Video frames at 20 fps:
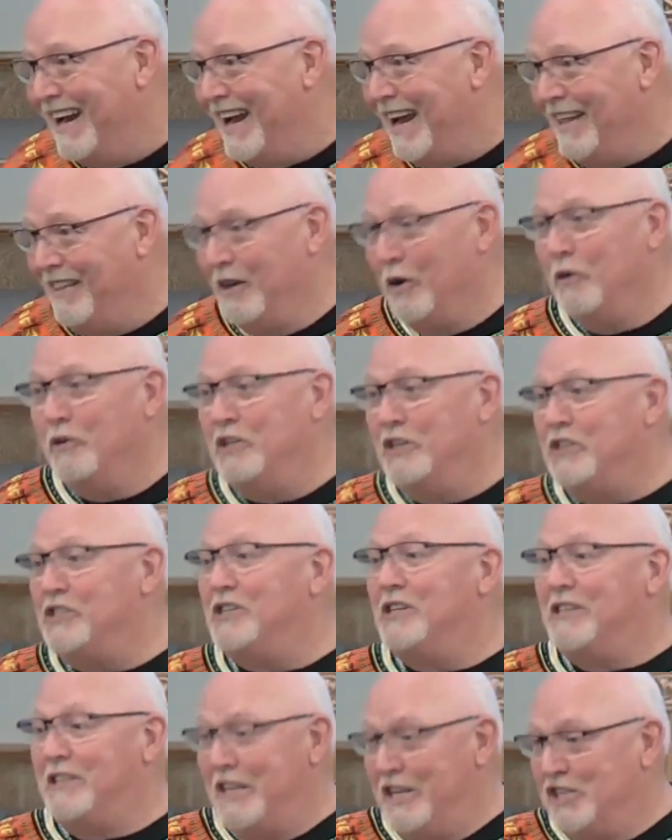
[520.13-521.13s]
They were
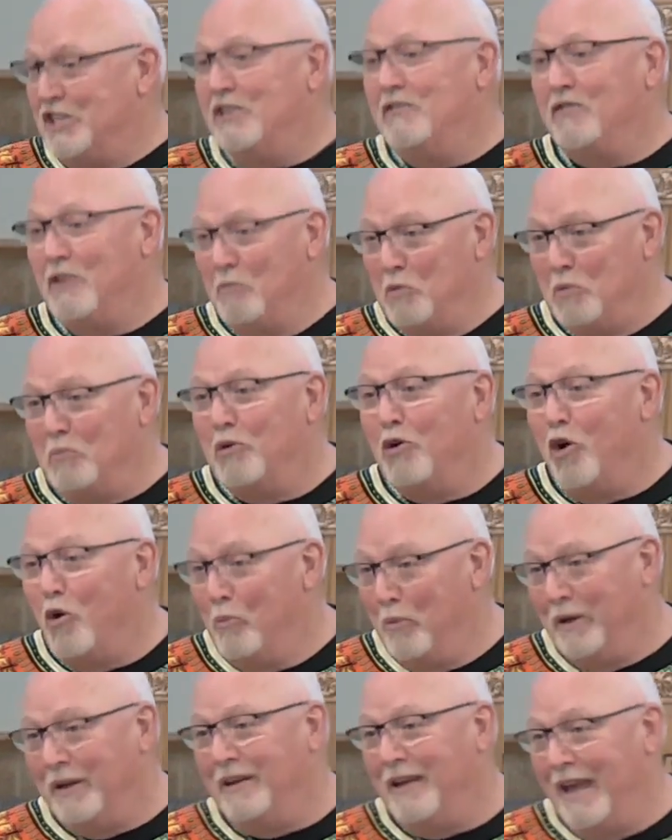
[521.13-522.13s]
just teaching from the
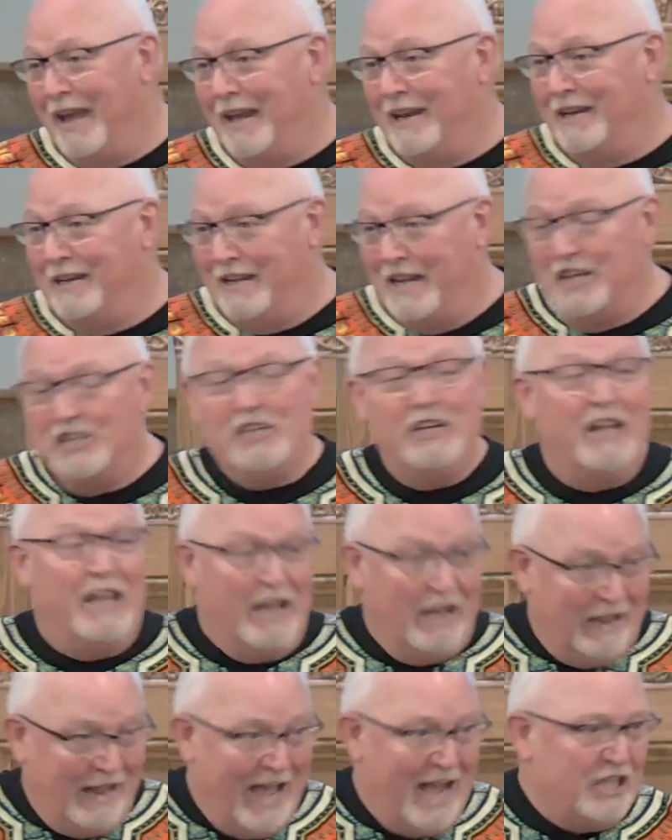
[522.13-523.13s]
pulpit and teaching
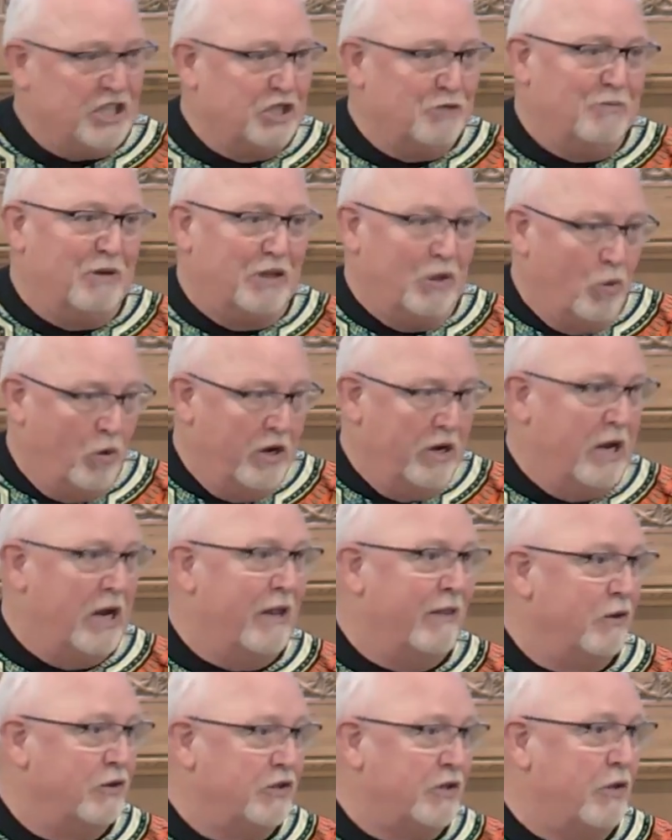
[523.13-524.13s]
in classes, but there were none
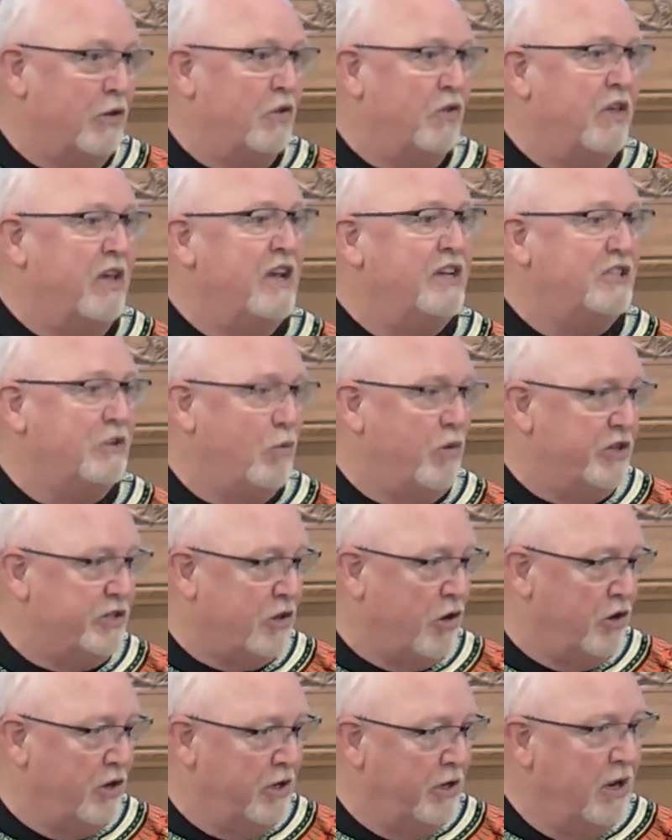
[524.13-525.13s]
of those other things. And we
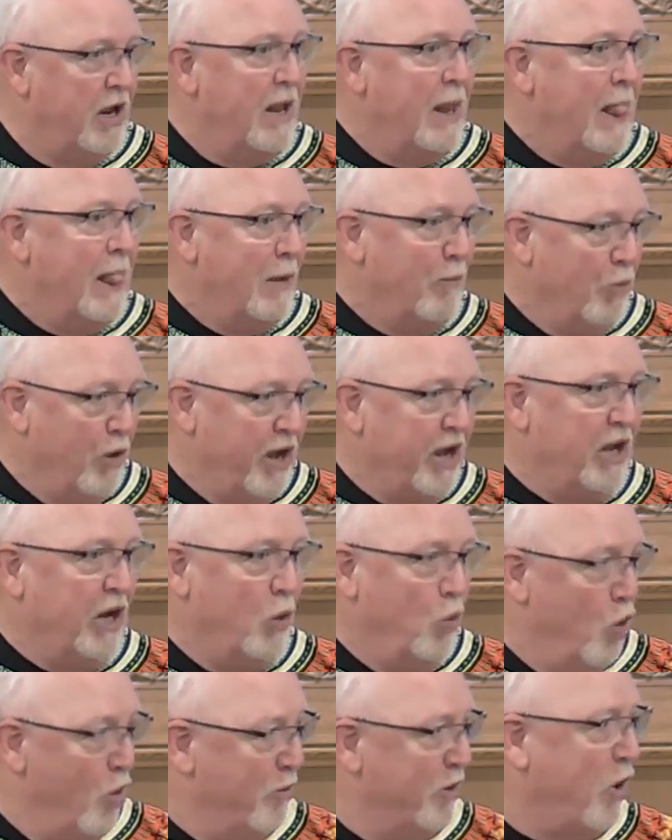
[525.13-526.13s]
started bringing a
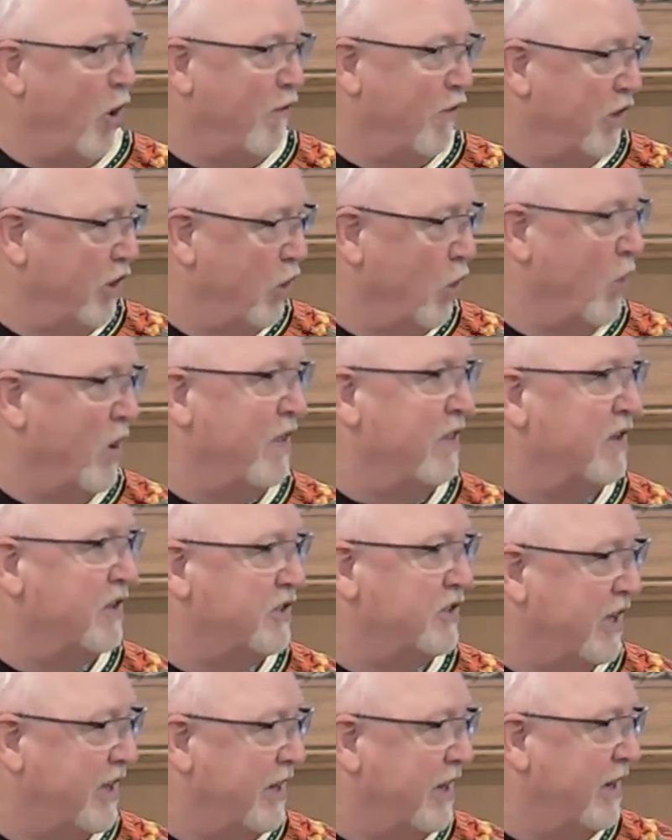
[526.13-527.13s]
woman over there with
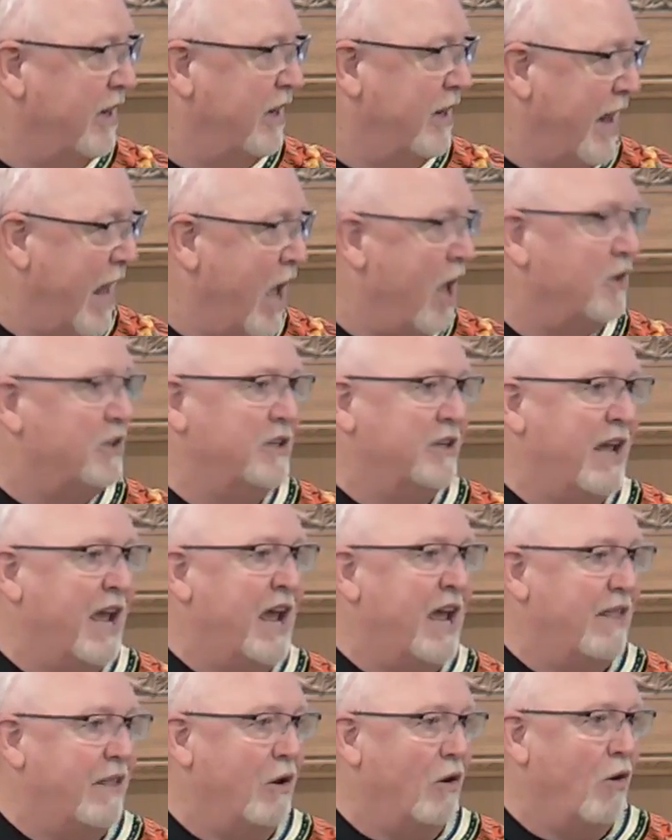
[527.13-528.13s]
us. And now
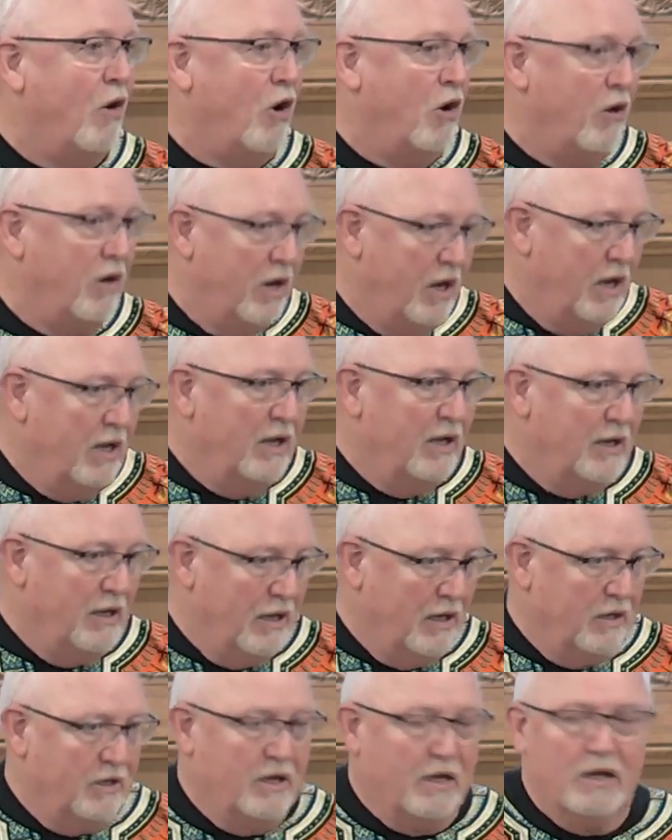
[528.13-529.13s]
today there are
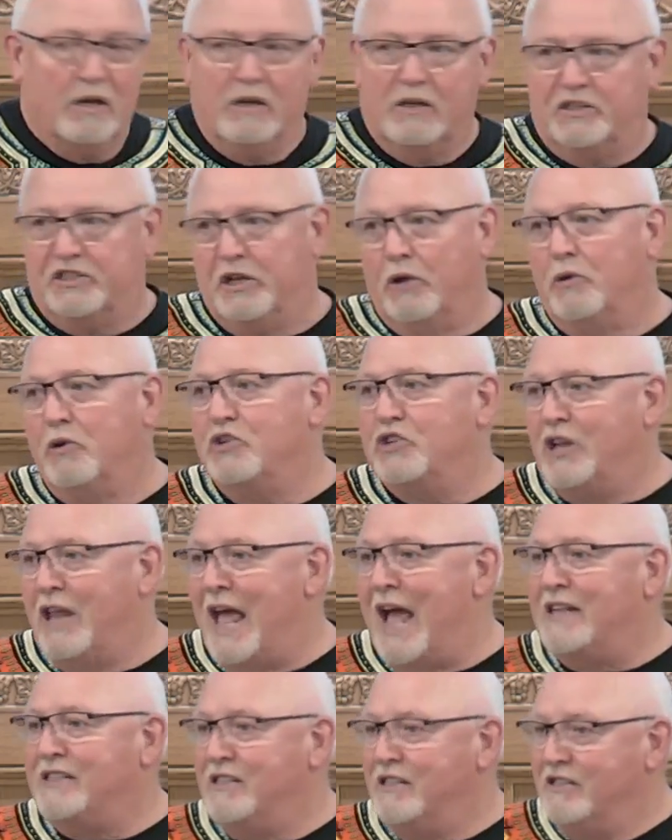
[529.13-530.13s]
children's
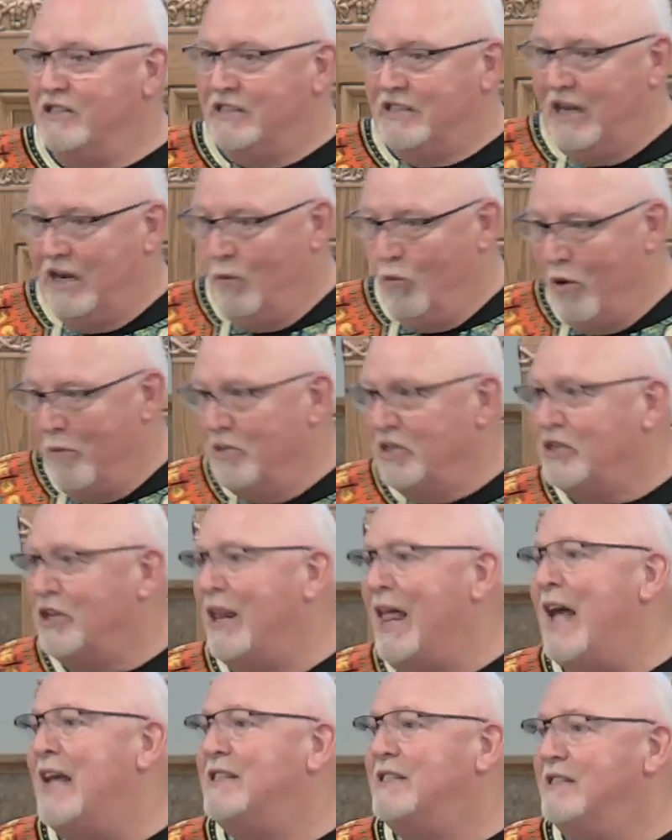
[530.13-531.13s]
classes and women's
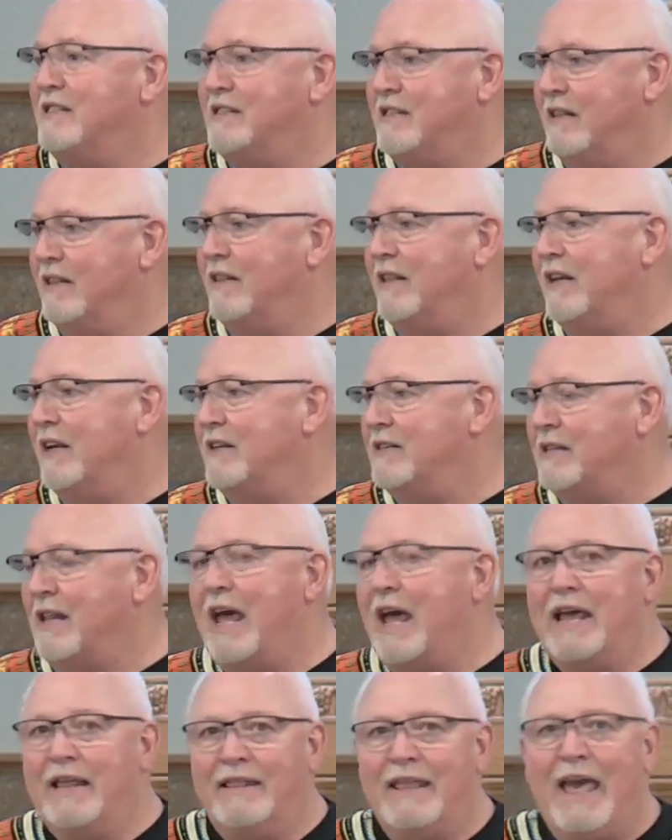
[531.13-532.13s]
classes and things
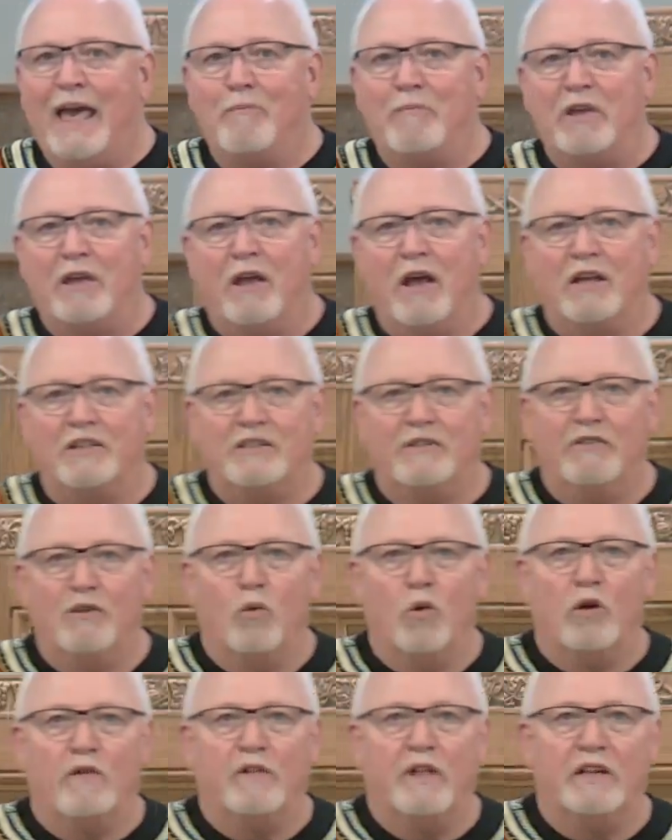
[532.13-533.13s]
like that because of the
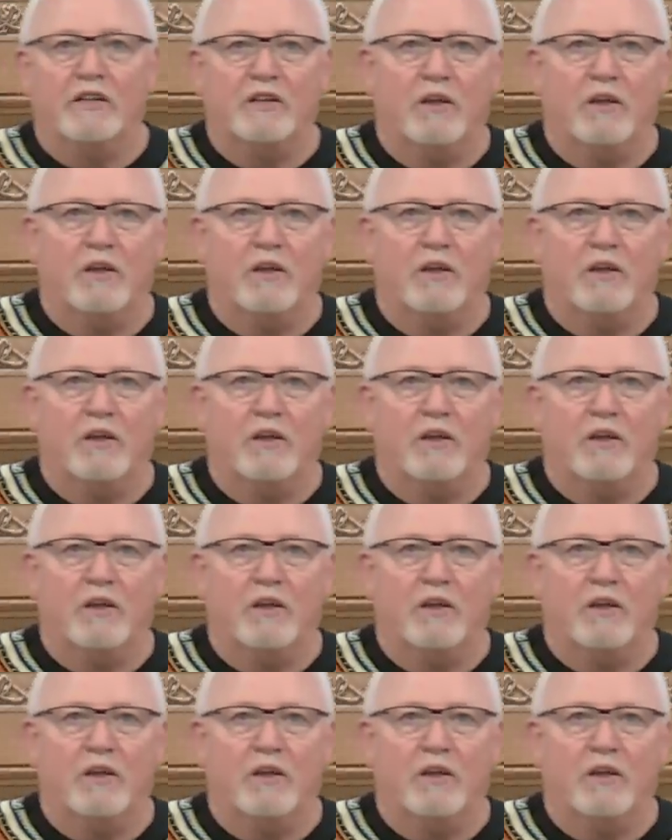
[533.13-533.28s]
work that